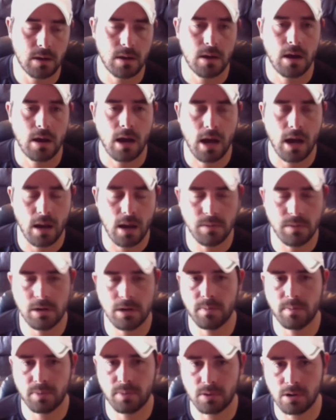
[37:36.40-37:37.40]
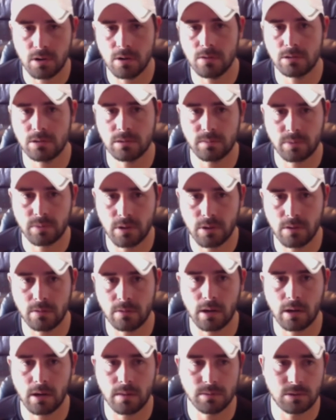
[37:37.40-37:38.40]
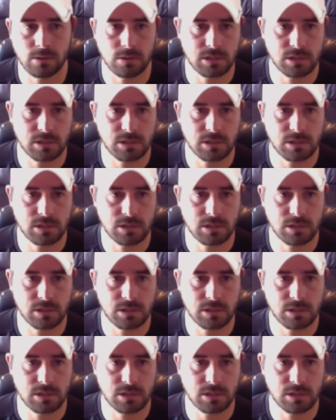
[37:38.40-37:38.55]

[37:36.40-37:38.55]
How many pros and programs are